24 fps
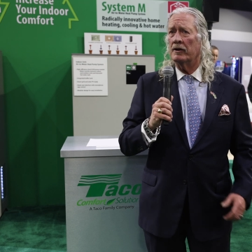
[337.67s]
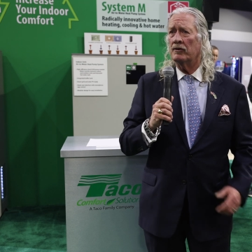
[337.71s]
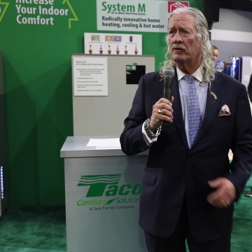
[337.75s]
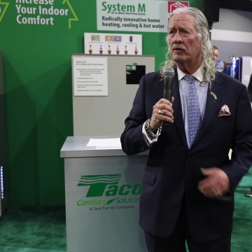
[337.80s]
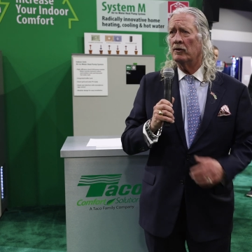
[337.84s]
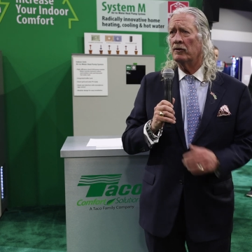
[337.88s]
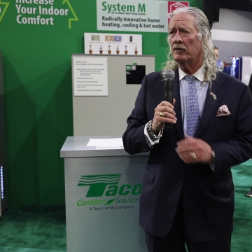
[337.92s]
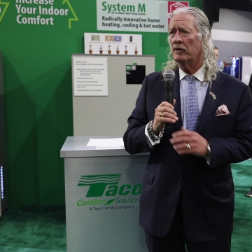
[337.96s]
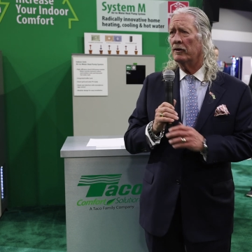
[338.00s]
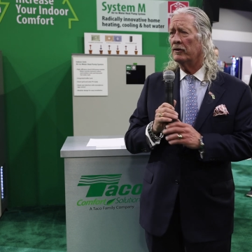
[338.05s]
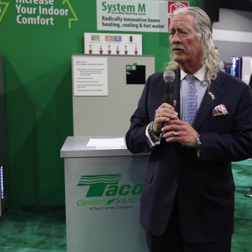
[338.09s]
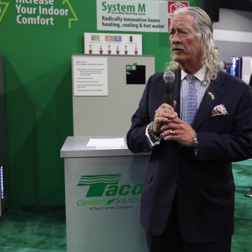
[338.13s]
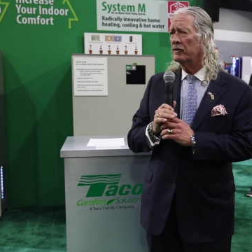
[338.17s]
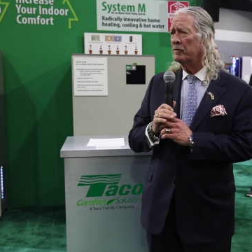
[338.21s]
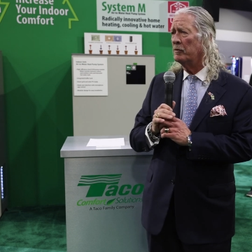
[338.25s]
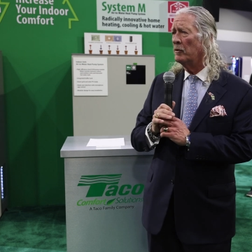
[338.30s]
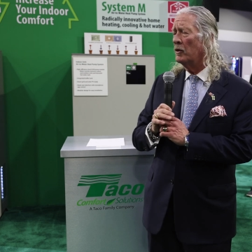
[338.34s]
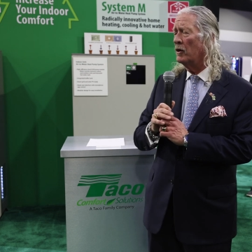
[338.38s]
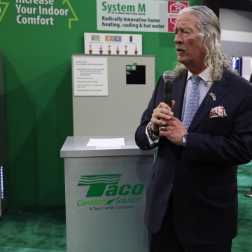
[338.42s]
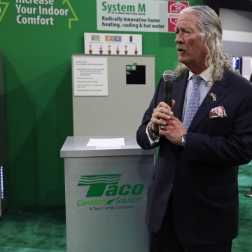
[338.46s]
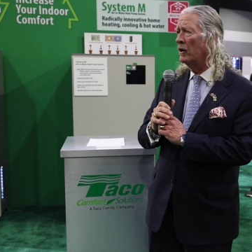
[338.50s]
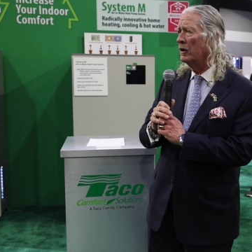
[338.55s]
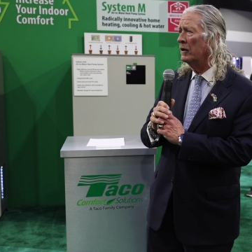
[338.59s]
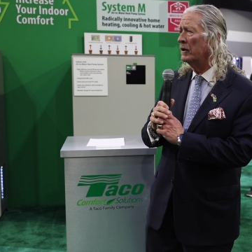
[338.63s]
It's usually
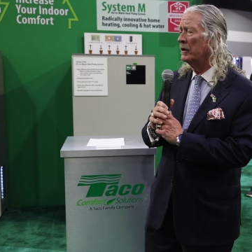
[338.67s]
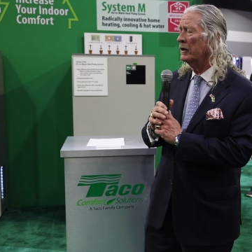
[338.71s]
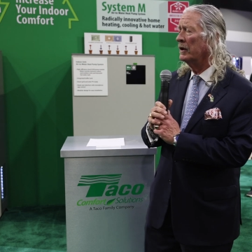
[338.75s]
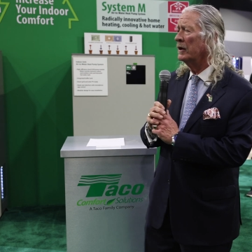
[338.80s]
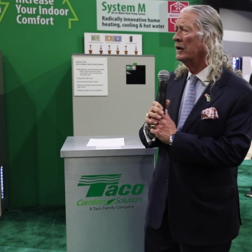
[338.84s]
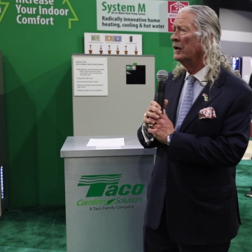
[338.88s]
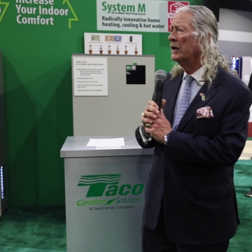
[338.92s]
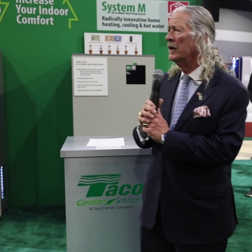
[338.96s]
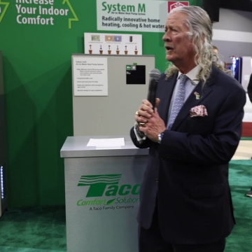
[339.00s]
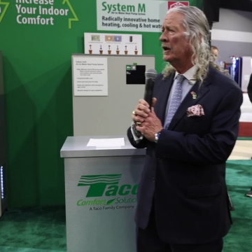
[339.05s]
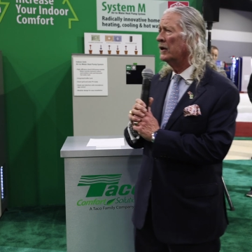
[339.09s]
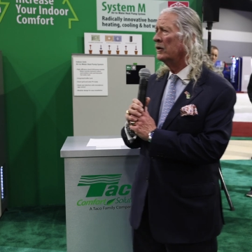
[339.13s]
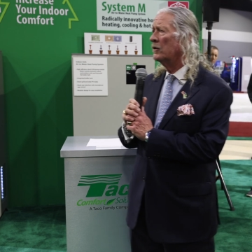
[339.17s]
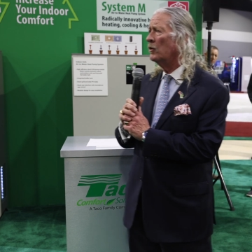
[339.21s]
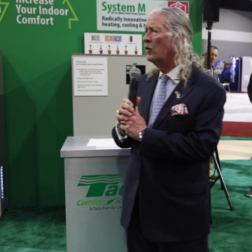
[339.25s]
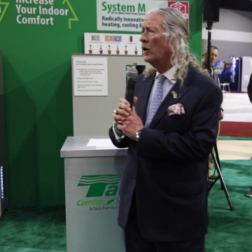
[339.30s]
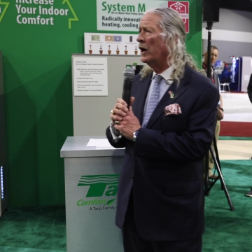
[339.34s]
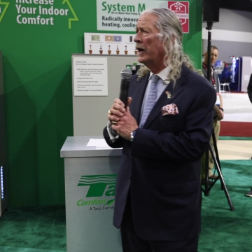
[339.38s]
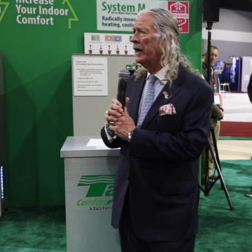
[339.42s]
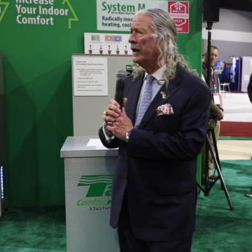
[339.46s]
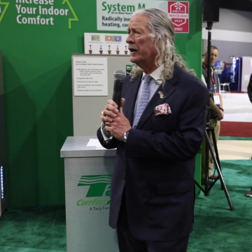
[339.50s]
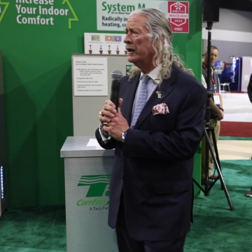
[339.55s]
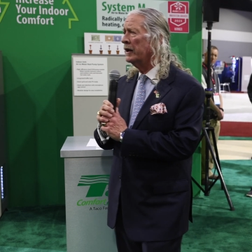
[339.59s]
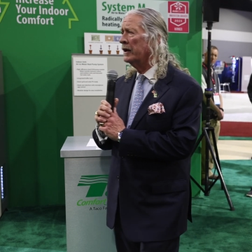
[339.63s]
small and
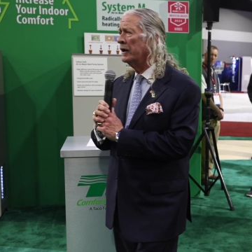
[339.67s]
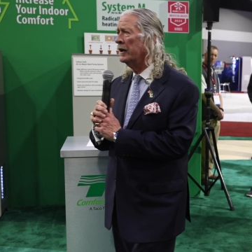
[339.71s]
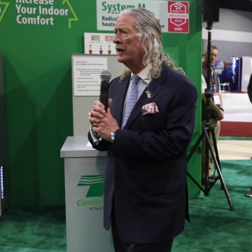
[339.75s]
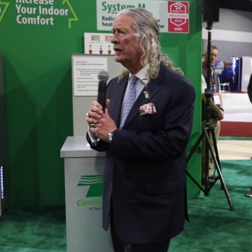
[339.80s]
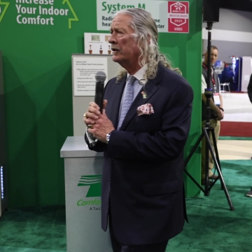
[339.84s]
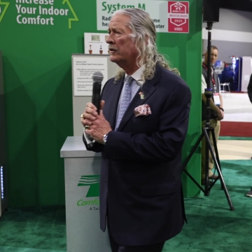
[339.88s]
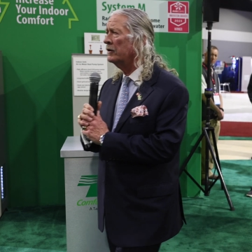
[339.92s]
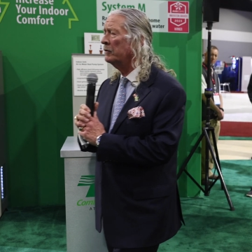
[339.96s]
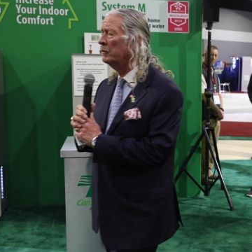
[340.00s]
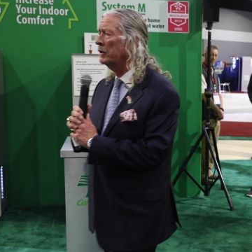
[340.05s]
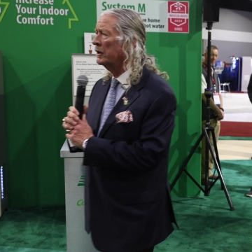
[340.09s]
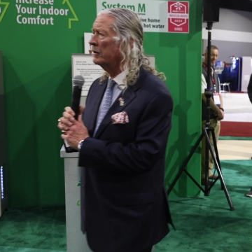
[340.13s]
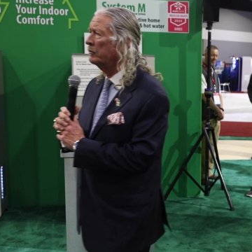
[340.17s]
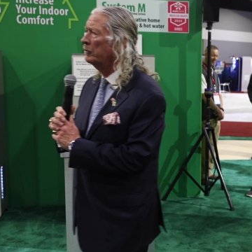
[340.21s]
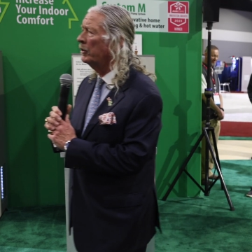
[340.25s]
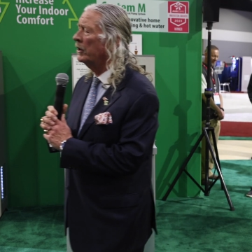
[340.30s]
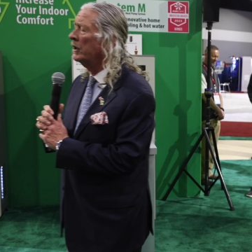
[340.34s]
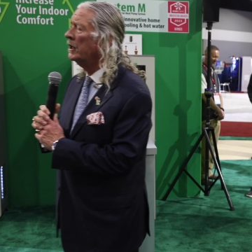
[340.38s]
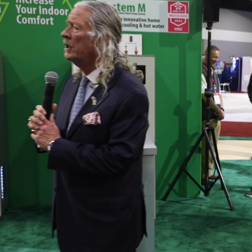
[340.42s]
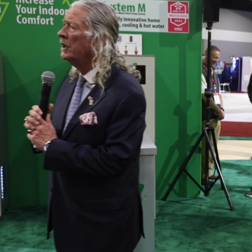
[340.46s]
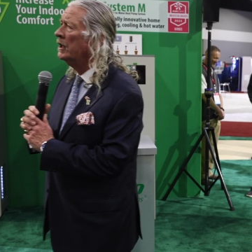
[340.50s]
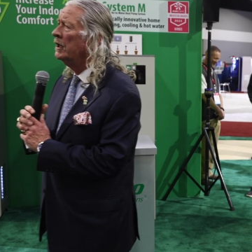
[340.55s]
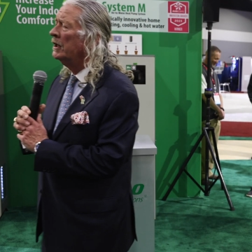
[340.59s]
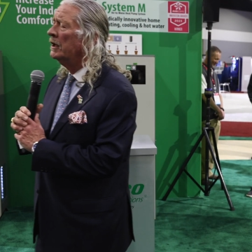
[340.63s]
quiet and intimate,
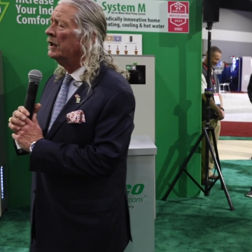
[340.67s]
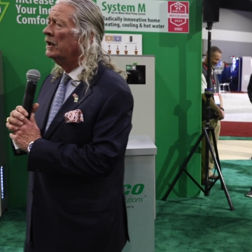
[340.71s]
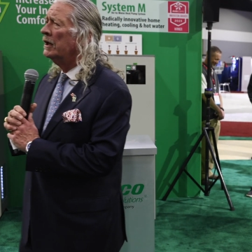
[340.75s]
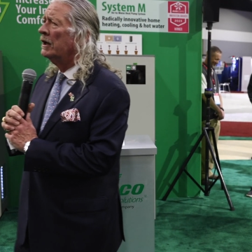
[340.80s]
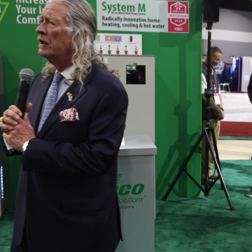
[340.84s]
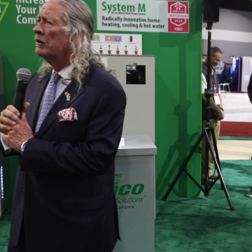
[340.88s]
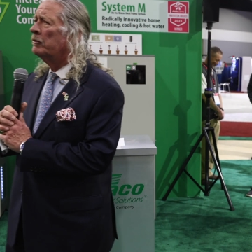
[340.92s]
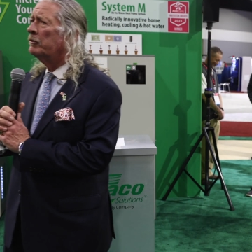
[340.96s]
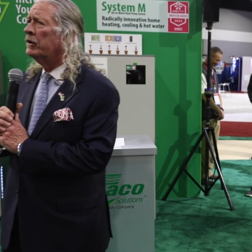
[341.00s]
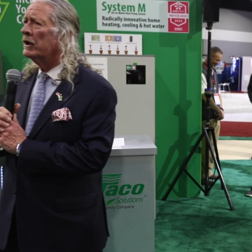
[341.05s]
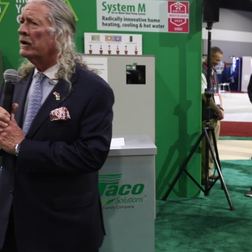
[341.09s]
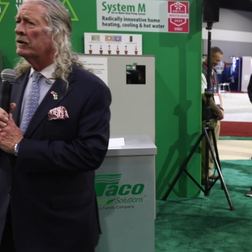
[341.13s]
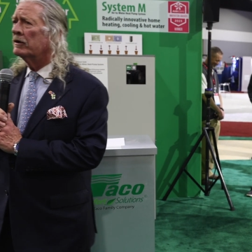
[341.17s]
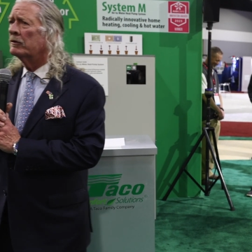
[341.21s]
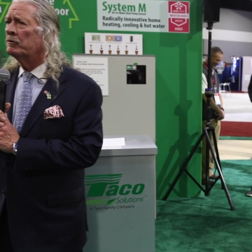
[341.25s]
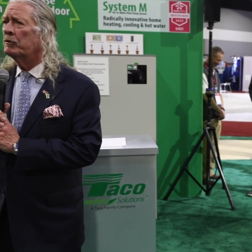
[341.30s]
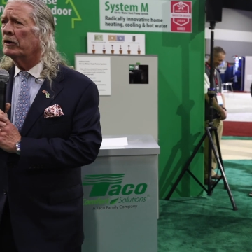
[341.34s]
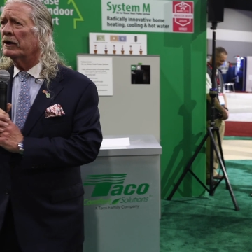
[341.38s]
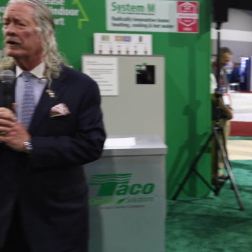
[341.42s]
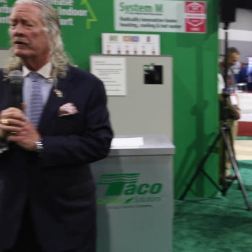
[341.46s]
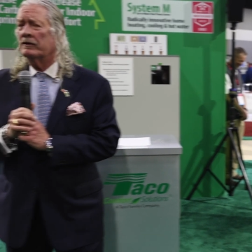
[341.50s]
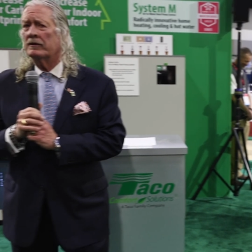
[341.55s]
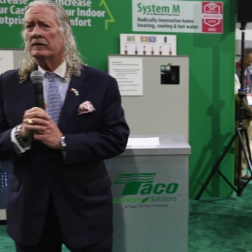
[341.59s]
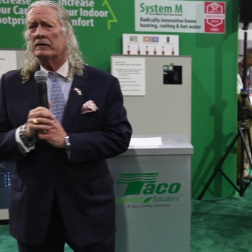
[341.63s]
but
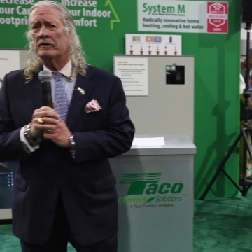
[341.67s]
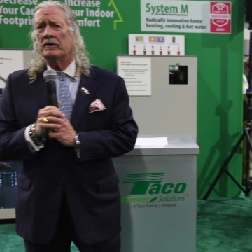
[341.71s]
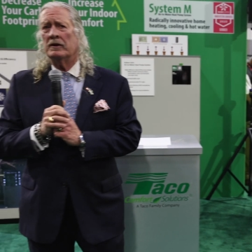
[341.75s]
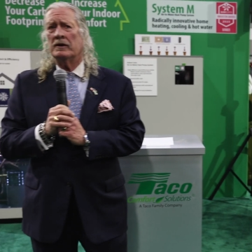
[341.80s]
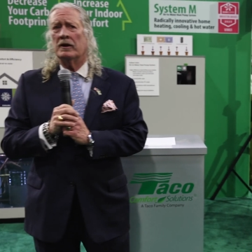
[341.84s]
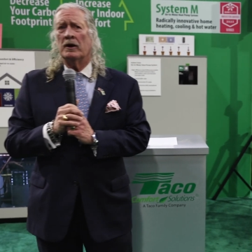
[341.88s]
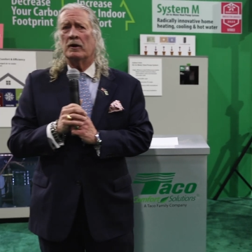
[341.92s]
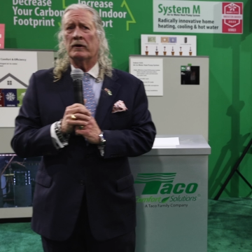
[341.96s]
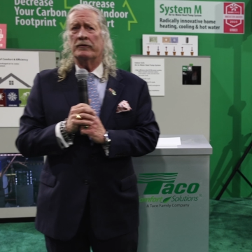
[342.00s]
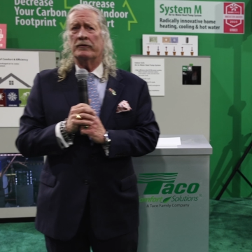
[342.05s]
you know,